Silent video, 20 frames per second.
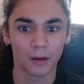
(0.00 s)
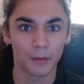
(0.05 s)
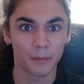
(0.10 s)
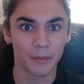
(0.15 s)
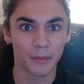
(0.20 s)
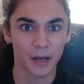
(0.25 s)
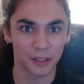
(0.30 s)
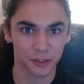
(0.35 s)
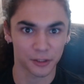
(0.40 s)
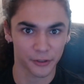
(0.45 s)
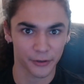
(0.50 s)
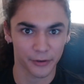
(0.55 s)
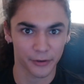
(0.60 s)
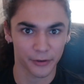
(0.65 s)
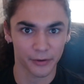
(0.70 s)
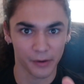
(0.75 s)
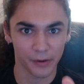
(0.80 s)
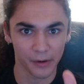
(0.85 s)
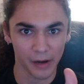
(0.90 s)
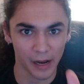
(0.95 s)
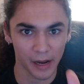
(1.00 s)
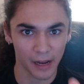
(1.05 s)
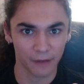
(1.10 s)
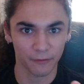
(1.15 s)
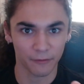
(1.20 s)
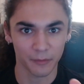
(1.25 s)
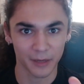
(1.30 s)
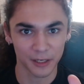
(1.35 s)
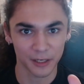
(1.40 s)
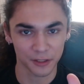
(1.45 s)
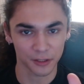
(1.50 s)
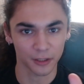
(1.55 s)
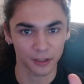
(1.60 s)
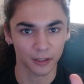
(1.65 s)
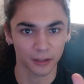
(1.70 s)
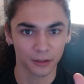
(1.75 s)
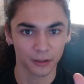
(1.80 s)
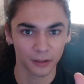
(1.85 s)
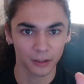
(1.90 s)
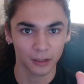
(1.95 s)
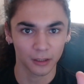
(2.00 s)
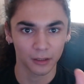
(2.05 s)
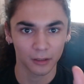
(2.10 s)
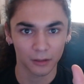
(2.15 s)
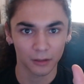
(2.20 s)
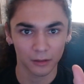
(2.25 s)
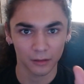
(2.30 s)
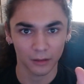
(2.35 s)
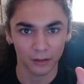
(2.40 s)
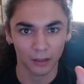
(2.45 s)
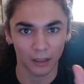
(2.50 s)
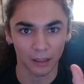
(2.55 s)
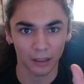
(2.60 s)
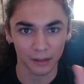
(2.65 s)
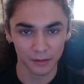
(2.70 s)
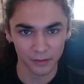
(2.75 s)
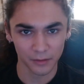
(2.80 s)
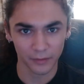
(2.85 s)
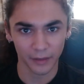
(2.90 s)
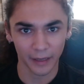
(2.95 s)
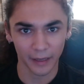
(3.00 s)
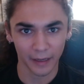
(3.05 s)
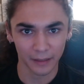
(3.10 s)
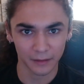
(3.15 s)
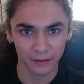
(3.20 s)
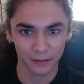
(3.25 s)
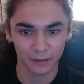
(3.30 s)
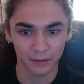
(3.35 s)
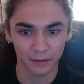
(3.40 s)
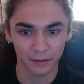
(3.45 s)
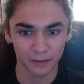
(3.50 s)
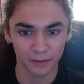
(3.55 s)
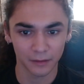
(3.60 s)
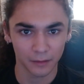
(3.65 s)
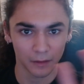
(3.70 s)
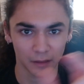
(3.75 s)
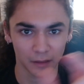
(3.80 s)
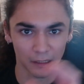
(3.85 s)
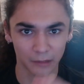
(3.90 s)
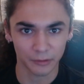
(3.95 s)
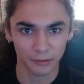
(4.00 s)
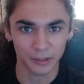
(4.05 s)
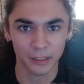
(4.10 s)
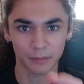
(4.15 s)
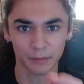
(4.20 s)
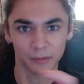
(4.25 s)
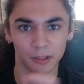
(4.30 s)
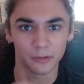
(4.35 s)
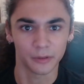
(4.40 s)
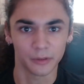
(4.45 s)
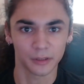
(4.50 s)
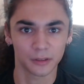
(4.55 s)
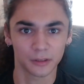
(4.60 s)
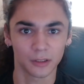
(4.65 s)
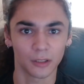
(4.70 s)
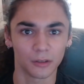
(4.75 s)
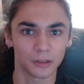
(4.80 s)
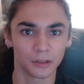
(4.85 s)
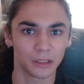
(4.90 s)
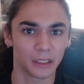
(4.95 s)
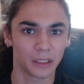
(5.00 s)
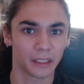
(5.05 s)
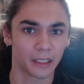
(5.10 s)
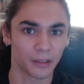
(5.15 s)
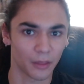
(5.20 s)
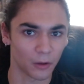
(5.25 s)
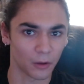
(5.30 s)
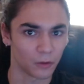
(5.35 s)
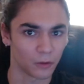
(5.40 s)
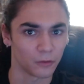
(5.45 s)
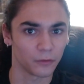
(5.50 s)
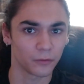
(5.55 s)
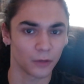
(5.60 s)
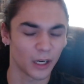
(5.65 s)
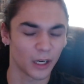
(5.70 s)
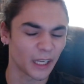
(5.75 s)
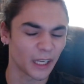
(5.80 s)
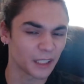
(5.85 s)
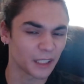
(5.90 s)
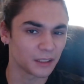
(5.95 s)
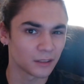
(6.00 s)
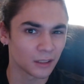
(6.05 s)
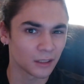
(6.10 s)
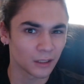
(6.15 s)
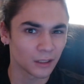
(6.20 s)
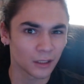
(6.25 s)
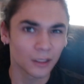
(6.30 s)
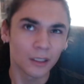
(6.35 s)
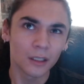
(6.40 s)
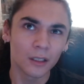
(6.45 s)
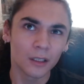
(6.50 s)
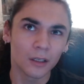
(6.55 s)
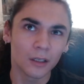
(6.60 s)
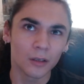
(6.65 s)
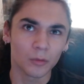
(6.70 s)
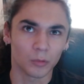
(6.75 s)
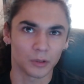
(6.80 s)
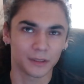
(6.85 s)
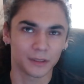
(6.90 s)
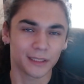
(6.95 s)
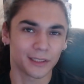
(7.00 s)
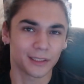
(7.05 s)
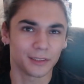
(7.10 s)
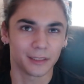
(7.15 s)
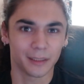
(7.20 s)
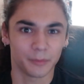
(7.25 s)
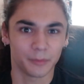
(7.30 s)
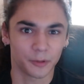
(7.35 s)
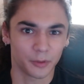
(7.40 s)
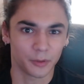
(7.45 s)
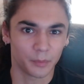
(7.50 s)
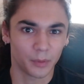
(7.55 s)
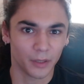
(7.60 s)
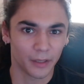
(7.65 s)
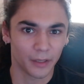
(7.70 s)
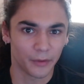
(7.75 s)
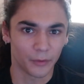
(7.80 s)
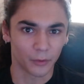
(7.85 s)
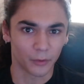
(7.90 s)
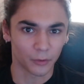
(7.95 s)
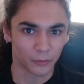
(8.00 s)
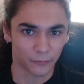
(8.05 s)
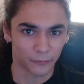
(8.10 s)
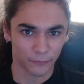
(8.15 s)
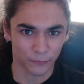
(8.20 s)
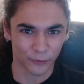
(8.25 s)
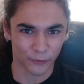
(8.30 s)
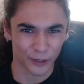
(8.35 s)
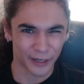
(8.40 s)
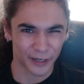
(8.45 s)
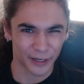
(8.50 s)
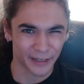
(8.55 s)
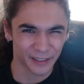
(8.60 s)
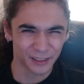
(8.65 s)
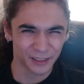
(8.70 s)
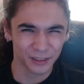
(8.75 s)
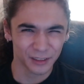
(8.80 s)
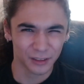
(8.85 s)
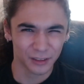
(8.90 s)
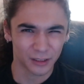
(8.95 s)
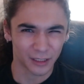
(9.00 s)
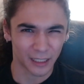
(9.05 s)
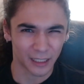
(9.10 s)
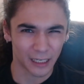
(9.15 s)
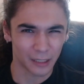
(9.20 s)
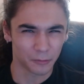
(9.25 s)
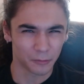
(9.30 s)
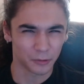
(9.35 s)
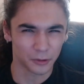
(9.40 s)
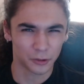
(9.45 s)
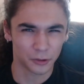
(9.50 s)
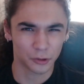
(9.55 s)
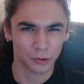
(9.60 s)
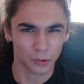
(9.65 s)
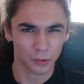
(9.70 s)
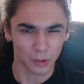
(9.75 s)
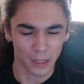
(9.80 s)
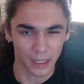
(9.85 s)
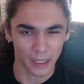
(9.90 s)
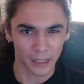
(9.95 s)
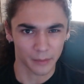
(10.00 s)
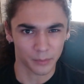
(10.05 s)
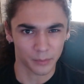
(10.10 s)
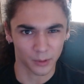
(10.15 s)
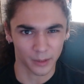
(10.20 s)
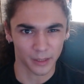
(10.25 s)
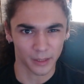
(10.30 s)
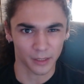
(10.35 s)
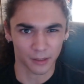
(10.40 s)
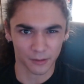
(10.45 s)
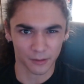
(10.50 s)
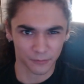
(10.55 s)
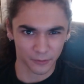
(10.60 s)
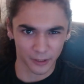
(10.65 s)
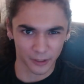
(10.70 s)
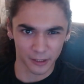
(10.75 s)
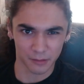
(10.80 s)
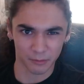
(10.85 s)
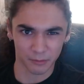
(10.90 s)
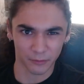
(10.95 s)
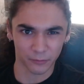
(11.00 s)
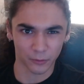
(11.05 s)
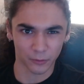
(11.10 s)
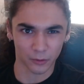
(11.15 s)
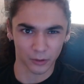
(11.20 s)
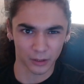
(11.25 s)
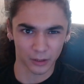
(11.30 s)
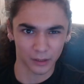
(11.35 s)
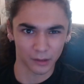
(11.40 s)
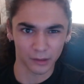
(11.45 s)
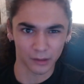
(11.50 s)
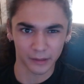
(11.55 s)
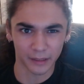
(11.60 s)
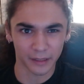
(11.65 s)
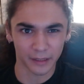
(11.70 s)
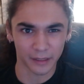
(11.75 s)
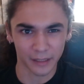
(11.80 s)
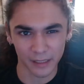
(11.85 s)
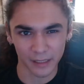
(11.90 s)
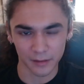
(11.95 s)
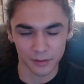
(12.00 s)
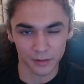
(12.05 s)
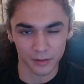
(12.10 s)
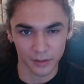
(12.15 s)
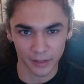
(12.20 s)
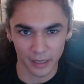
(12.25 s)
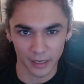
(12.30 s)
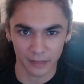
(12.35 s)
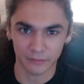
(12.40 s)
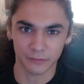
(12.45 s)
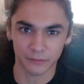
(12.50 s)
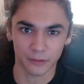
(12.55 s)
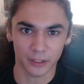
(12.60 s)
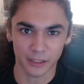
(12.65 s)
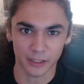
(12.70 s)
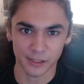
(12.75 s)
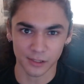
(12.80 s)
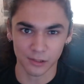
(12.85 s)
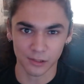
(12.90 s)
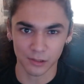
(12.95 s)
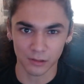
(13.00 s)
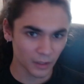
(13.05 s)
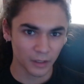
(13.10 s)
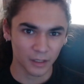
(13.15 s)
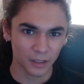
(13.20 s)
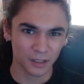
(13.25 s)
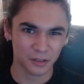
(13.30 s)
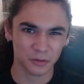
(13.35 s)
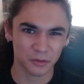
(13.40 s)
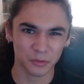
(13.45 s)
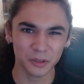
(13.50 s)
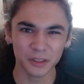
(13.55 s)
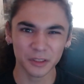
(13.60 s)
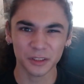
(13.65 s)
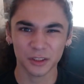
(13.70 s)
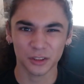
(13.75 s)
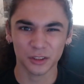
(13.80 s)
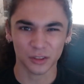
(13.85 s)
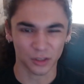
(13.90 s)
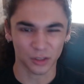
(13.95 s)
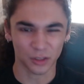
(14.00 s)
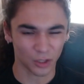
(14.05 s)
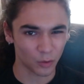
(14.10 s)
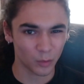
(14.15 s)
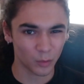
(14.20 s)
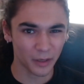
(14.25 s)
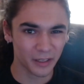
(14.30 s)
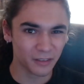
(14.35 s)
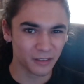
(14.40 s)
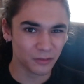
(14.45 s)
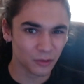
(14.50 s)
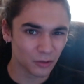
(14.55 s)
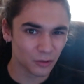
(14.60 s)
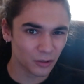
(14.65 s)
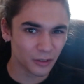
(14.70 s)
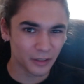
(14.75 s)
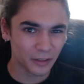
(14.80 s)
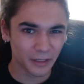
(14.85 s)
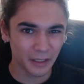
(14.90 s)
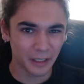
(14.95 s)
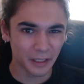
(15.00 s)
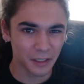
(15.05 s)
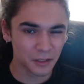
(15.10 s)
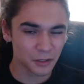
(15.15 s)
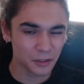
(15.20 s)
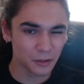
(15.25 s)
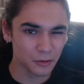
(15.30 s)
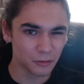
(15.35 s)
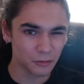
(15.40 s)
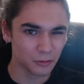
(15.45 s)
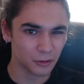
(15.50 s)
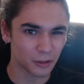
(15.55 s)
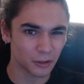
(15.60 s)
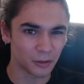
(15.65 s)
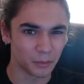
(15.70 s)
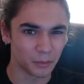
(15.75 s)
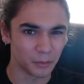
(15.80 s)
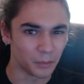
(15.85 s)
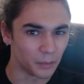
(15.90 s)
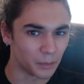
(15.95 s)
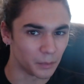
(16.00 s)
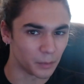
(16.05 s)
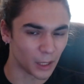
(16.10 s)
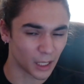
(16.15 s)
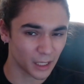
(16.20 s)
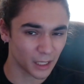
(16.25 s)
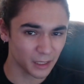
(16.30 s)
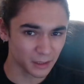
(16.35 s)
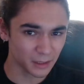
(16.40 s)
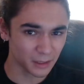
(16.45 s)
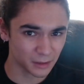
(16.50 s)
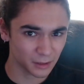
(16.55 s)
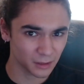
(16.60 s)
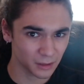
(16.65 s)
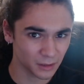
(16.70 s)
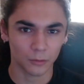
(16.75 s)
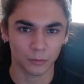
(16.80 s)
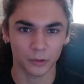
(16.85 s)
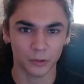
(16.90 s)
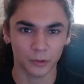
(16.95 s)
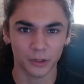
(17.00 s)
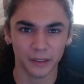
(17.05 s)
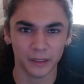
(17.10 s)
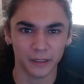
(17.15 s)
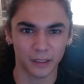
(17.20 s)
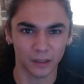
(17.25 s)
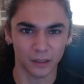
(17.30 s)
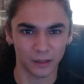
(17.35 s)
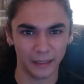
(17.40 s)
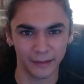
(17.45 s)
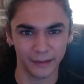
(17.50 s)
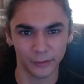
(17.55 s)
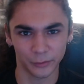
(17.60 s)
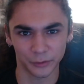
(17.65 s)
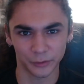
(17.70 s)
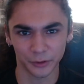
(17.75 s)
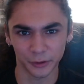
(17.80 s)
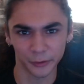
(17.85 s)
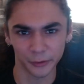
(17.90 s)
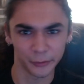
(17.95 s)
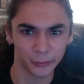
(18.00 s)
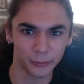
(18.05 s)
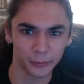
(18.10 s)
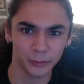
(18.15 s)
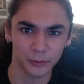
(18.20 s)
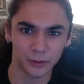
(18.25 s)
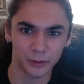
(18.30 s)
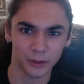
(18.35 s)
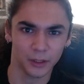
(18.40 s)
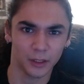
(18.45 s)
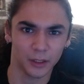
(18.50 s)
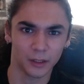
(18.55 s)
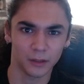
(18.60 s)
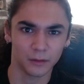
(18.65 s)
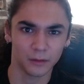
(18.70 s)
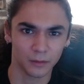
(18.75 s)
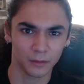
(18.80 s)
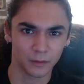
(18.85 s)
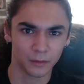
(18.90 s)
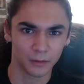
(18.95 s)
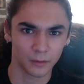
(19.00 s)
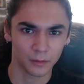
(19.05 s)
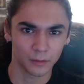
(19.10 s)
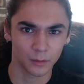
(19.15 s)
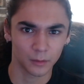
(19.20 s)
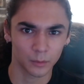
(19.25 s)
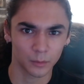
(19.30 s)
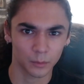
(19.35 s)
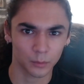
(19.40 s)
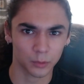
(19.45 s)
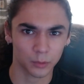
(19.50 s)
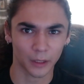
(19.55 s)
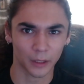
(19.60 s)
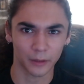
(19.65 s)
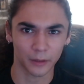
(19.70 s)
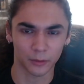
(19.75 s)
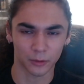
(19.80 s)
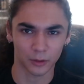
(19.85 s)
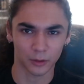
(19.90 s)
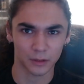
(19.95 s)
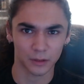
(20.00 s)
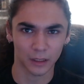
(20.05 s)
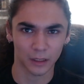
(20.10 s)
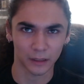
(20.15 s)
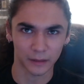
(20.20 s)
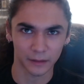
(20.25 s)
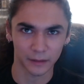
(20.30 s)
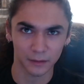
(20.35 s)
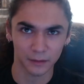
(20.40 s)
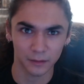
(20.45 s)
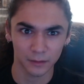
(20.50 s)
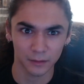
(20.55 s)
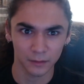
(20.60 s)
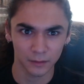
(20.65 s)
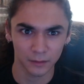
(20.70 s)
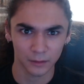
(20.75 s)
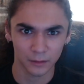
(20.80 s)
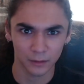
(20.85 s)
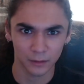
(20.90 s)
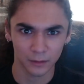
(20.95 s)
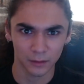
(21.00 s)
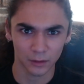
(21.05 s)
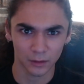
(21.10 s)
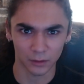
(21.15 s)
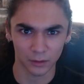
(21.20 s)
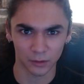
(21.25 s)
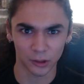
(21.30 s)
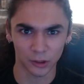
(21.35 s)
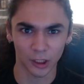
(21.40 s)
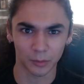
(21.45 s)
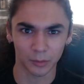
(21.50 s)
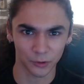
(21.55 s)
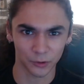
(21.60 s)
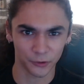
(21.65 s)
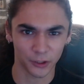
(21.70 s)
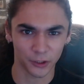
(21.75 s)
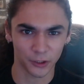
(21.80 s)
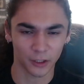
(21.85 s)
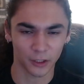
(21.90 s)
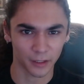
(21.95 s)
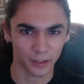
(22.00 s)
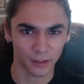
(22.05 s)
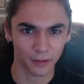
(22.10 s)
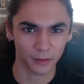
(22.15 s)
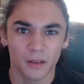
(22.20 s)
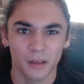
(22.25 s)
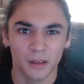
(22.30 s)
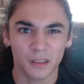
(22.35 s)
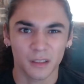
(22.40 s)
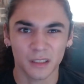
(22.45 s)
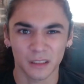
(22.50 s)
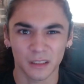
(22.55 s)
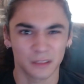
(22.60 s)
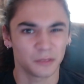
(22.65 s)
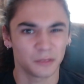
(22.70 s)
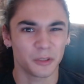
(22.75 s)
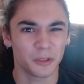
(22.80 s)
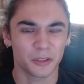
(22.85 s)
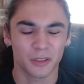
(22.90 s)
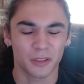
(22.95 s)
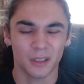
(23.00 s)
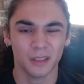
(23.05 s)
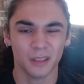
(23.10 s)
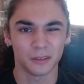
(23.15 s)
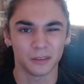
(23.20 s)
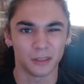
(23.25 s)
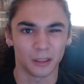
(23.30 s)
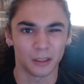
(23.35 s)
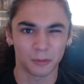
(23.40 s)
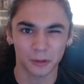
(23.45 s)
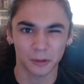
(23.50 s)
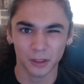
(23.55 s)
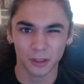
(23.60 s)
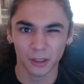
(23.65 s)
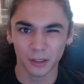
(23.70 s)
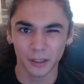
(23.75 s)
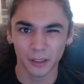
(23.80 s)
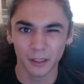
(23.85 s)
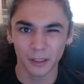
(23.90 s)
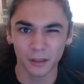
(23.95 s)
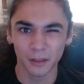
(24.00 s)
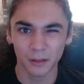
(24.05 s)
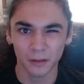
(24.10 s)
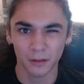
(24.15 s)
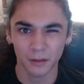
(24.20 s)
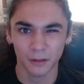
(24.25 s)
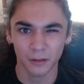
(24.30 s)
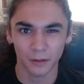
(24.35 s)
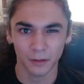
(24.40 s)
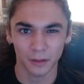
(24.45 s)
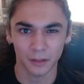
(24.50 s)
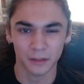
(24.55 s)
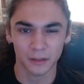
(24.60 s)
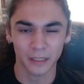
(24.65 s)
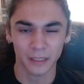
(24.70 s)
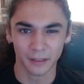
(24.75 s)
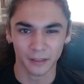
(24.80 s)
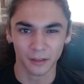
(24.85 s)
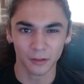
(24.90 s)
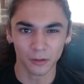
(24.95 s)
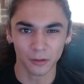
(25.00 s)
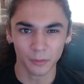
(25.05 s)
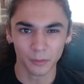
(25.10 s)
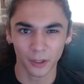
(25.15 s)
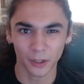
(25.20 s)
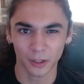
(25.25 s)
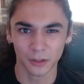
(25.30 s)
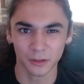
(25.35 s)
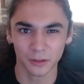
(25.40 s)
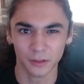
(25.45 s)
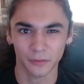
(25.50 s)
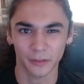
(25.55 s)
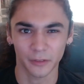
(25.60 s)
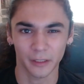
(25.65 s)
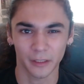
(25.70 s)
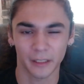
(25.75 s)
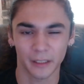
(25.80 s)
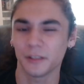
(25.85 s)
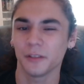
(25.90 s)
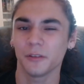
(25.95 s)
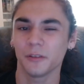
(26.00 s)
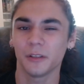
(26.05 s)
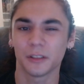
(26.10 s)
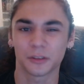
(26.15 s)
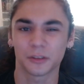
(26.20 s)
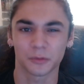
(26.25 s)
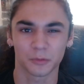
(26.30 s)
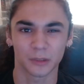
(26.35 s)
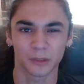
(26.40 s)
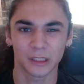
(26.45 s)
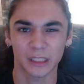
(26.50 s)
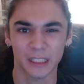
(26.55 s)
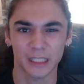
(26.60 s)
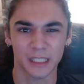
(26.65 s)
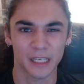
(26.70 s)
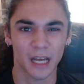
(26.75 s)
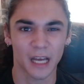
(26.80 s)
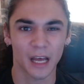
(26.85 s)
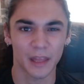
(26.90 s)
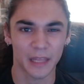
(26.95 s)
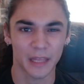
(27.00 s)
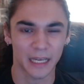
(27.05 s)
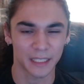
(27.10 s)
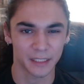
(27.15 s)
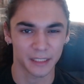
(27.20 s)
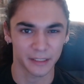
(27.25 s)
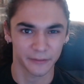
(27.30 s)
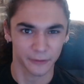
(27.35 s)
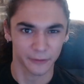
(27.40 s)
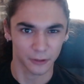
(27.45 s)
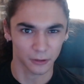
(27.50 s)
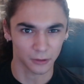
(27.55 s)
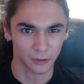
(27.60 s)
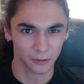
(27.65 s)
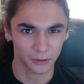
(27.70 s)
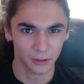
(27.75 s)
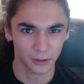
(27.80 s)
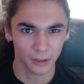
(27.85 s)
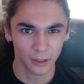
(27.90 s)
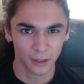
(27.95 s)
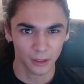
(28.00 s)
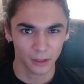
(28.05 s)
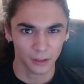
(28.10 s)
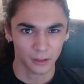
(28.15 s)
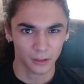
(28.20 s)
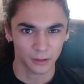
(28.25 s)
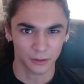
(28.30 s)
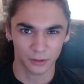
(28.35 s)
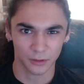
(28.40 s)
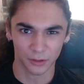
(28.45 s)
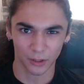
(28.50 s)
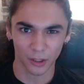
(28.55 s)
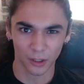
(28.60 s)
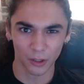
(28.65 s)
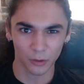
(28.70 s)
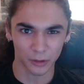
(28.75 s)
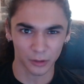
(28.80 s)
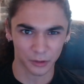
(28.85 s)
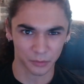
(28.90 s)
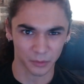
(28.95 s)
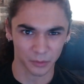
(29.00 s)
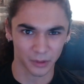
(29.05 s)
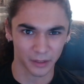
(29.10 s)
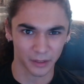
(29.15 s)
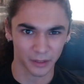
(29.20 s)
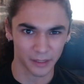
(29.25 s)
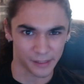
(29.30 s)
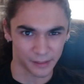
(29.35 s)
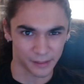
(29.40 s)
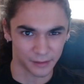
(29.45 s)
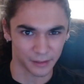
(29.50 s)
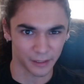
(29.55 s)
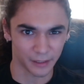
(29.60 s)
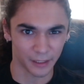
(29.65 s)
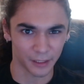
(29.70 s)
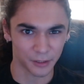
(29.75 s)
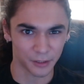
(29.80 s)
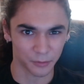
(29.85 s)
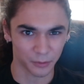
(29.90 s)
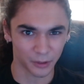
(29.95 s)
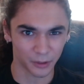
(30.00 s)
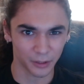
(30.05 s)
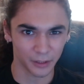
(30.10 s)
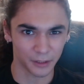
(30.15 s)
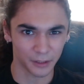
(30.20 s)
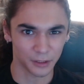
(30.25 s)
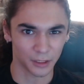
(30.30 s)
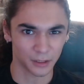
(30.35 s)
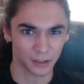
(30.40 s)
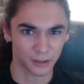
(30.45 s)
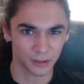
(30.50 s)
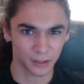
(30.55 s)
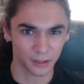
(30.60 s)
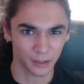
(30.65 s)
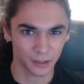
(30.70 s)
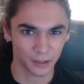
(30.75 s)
measure, half a measure onto that, and I would keep doing so until I had the whole phrase. Once I was able to play the whole phrase, I would try playing the phrase before it leading into that phrase. It's a really slow way of learning an etude, but really allows you to prioritize double tonguing. Because when you're not double tonguing the technical parts of the etude, it's really not that difficult. Slow, it's really easy. It's really just